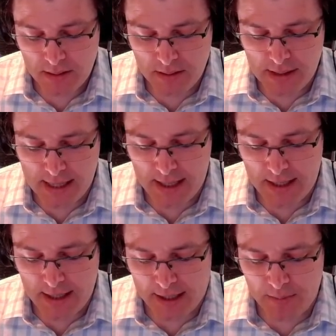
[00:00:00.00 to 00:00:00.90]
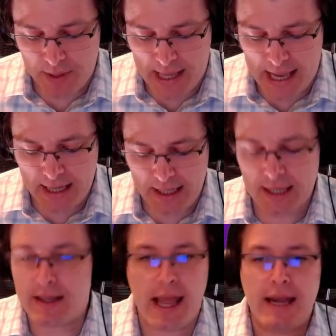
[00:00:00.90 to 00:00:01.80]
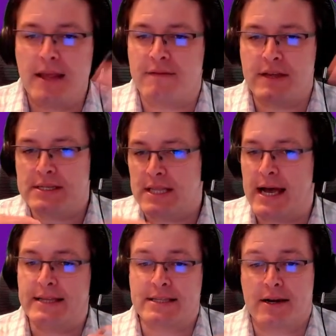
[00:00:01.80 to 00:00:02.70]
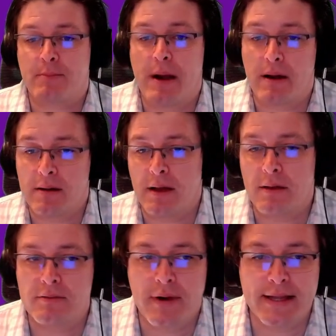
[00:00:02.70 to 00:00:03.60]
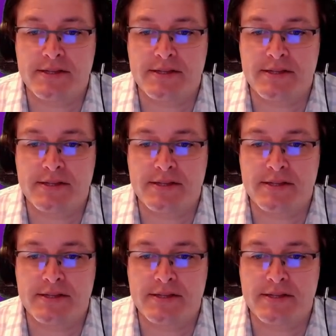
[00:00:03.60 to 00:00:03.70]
then it could be any of these lines that are parallel, right?